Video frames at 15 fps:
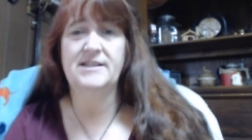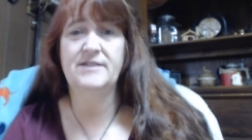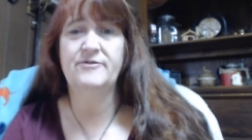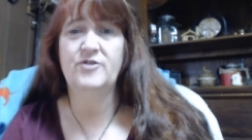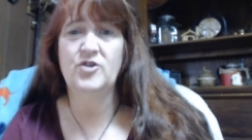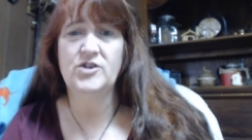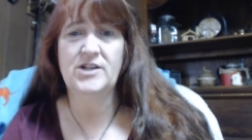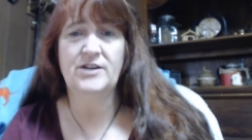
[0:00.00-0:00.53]
Of
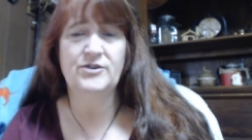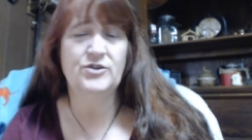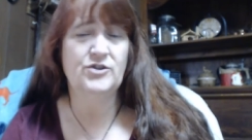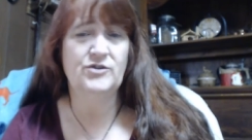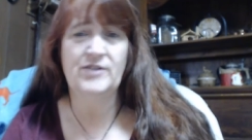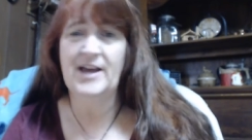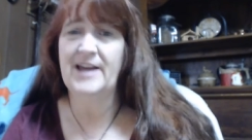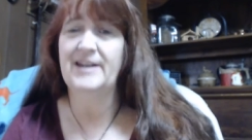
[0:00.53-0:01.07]
course, I'll do
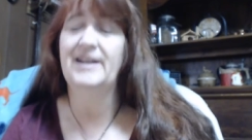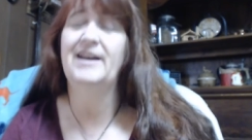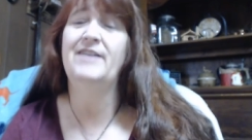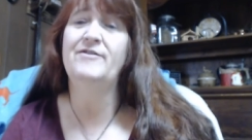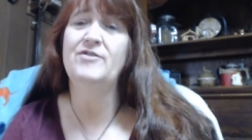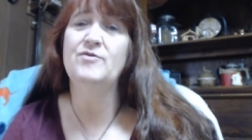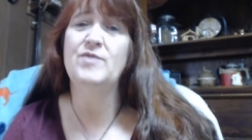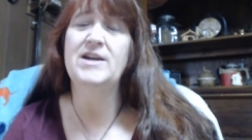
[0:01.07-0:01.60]
that
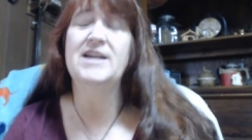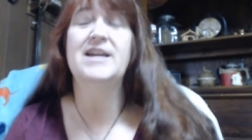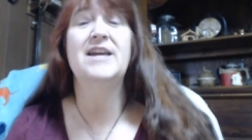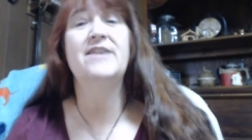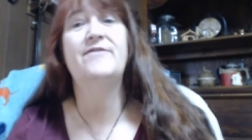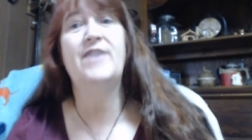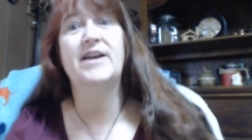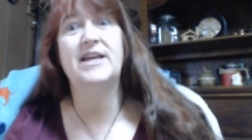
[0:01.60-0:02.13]
every week
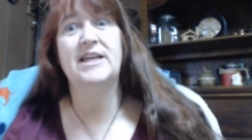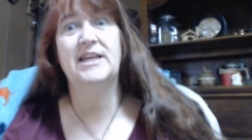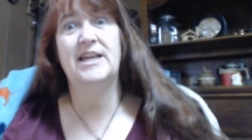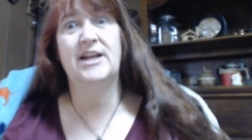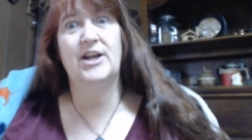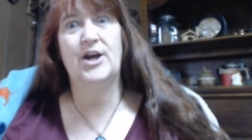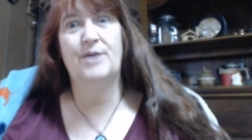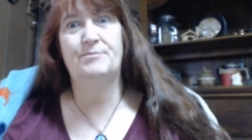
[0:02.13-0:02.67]
if I can get
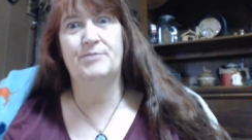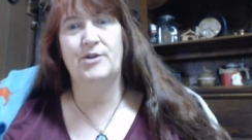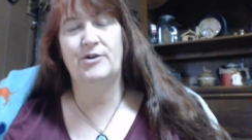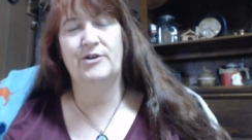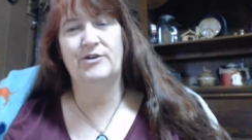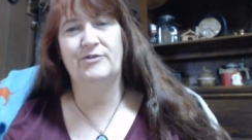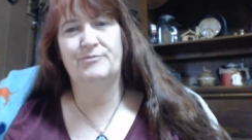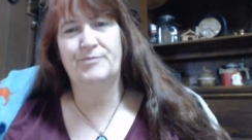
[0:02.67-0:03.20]
it uploaded